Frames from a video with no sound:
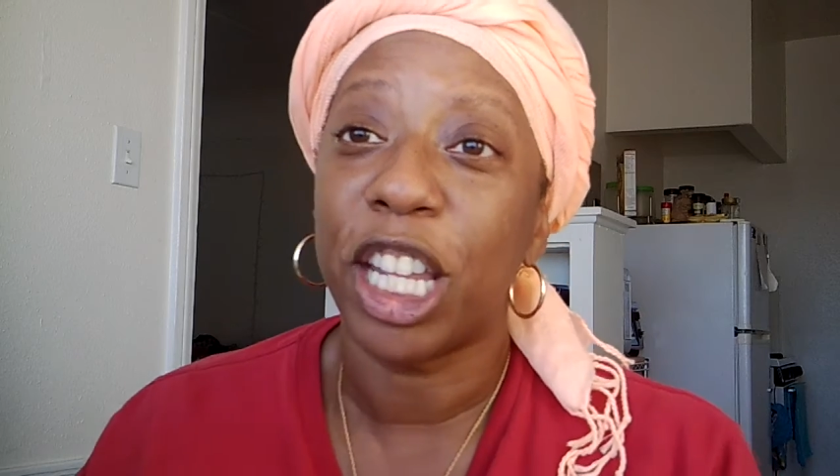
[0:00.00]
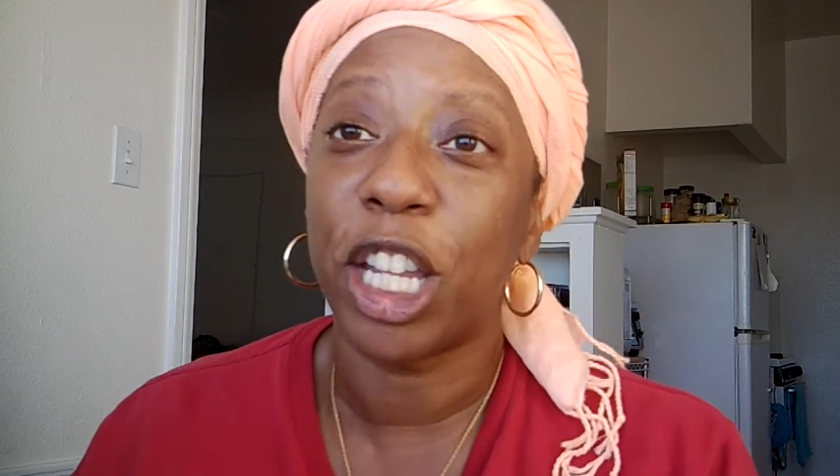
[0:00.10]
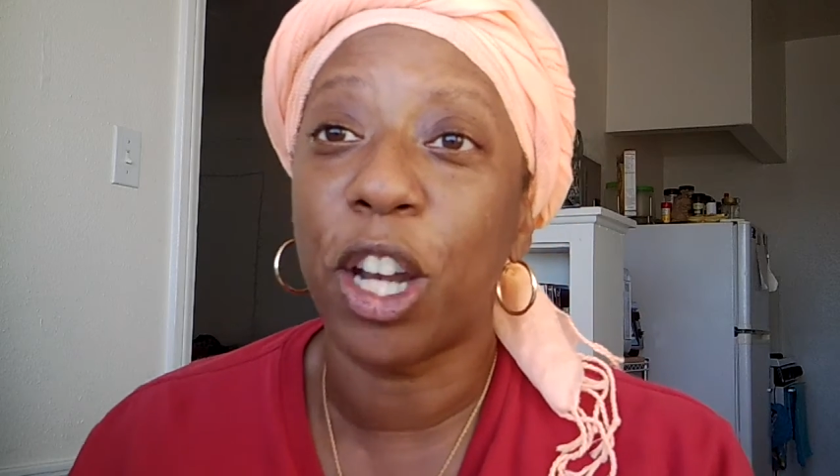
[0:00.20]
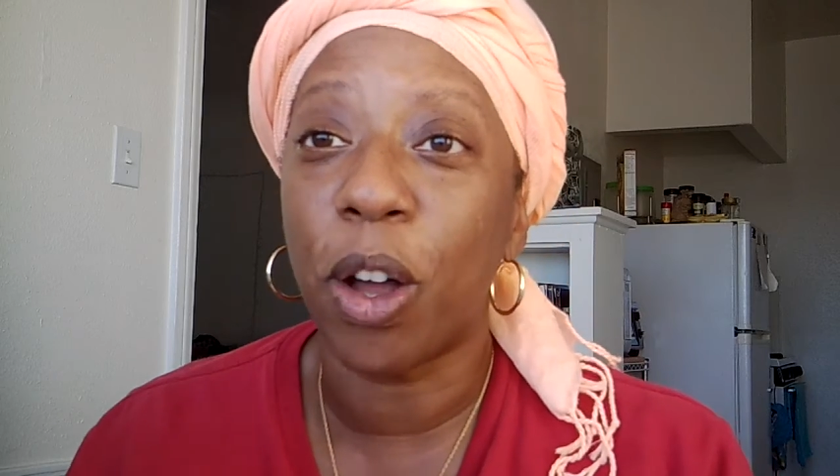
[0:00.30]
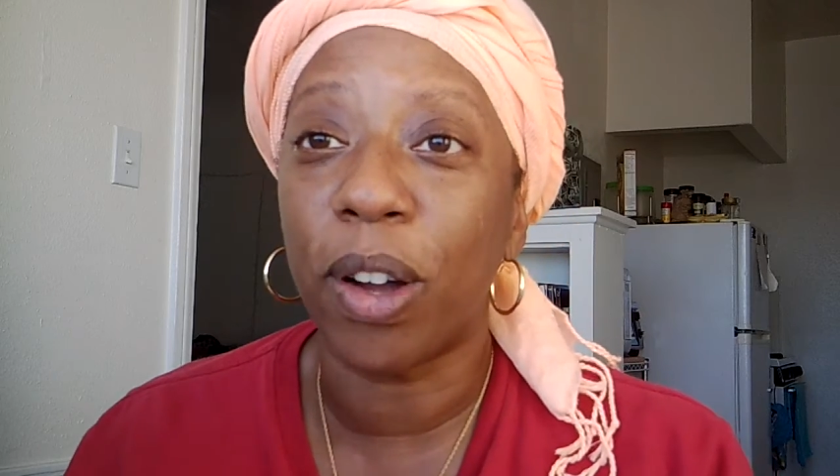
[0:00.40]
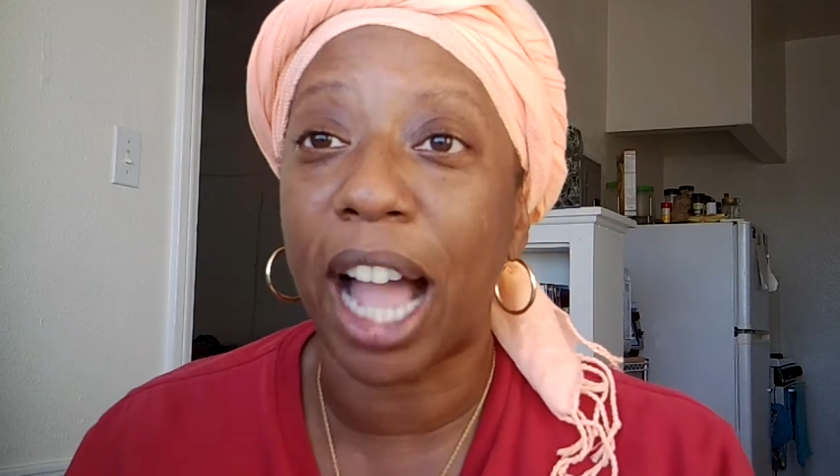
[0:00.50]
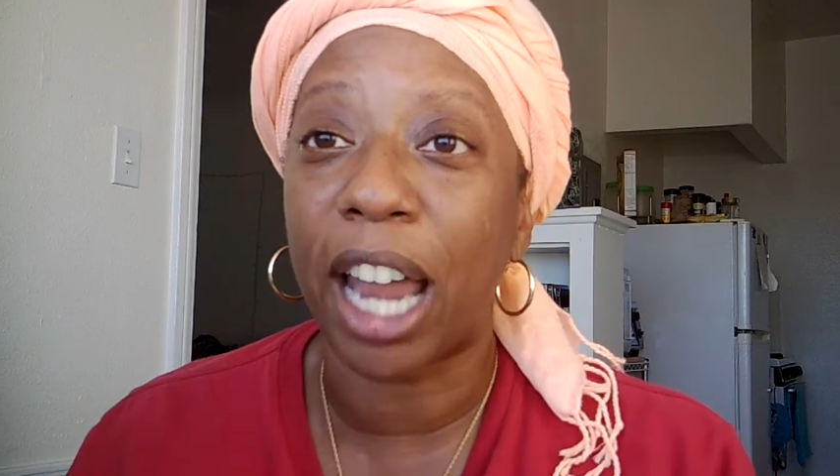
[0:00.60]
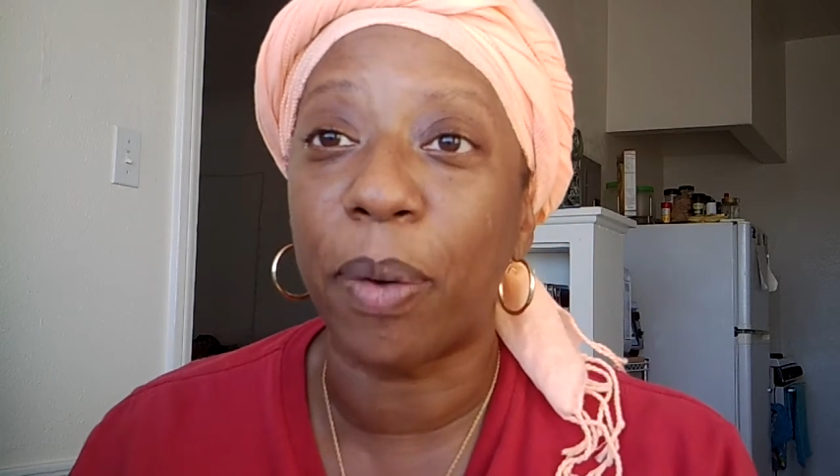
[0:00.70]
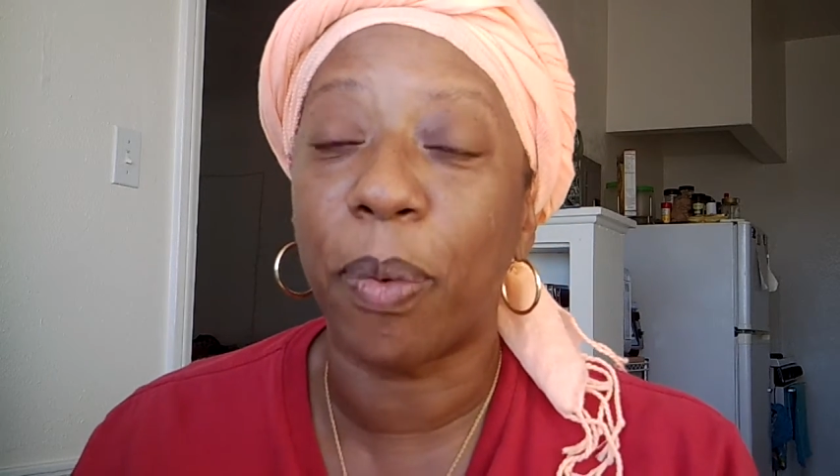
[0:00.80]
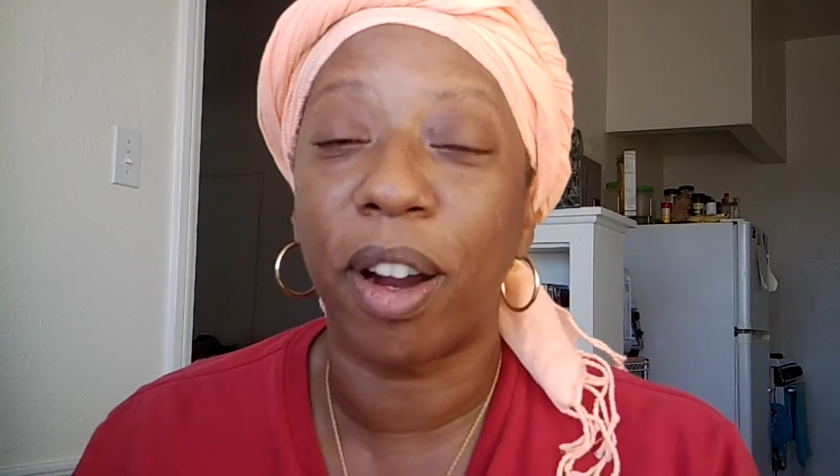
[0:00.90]
got
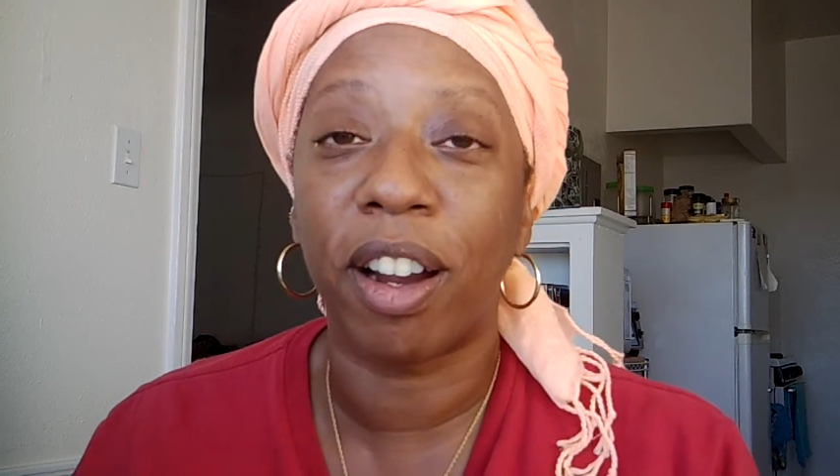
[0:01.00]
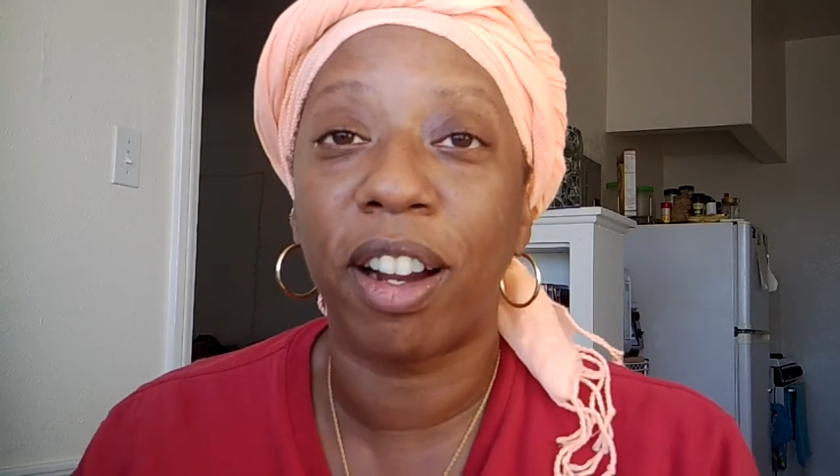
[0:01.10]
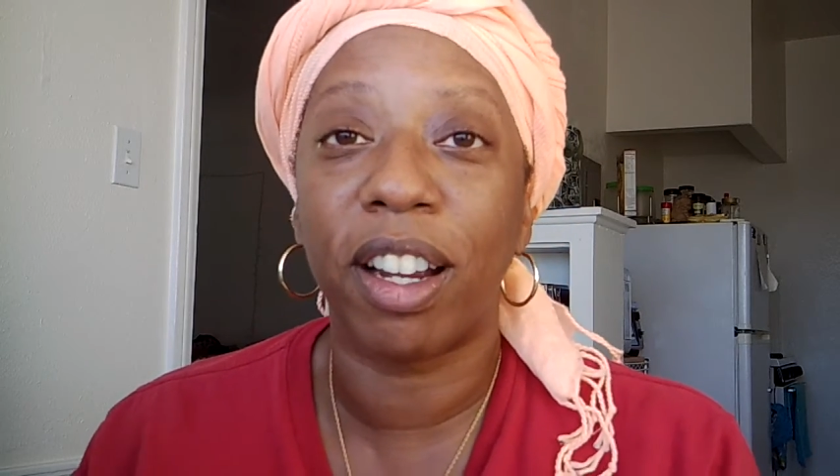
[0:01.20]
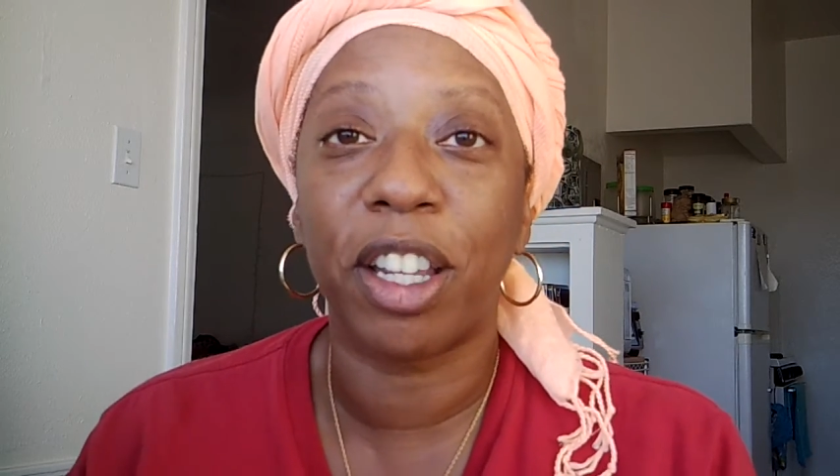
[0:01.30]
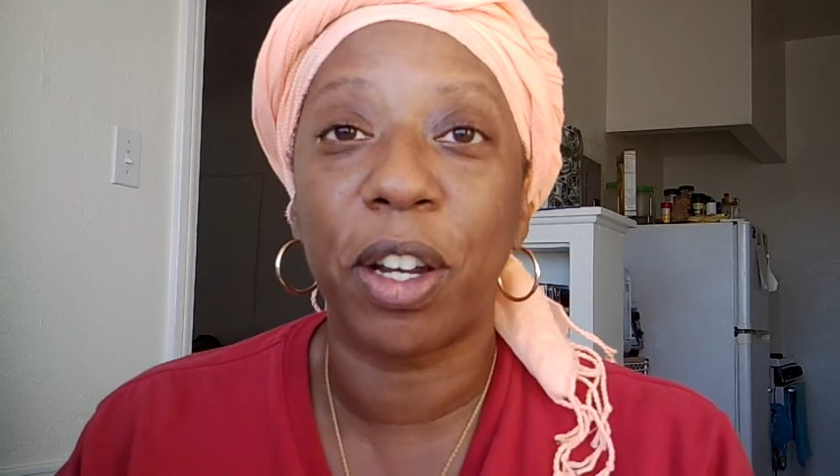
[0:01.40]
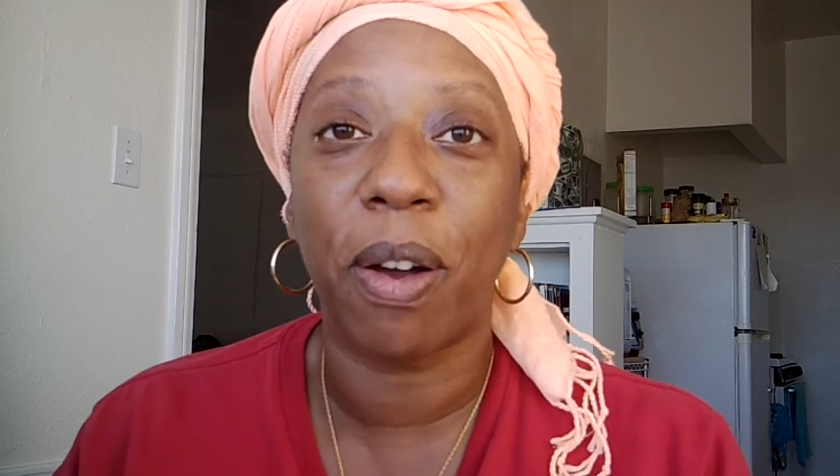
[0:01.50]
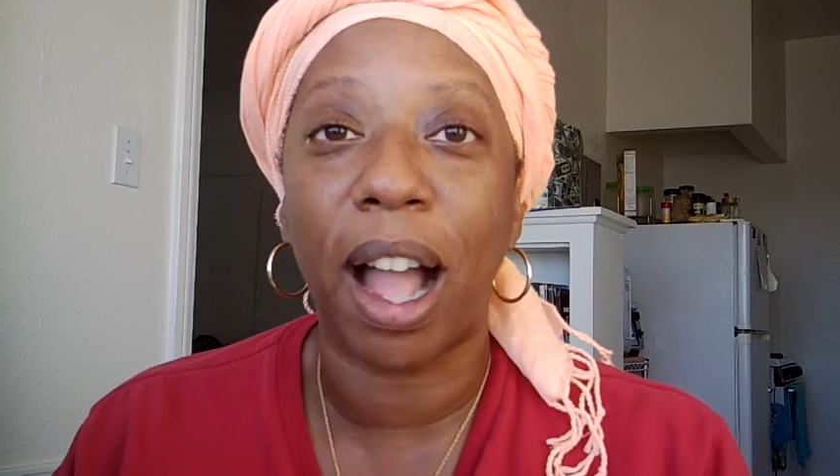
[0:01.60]
it where,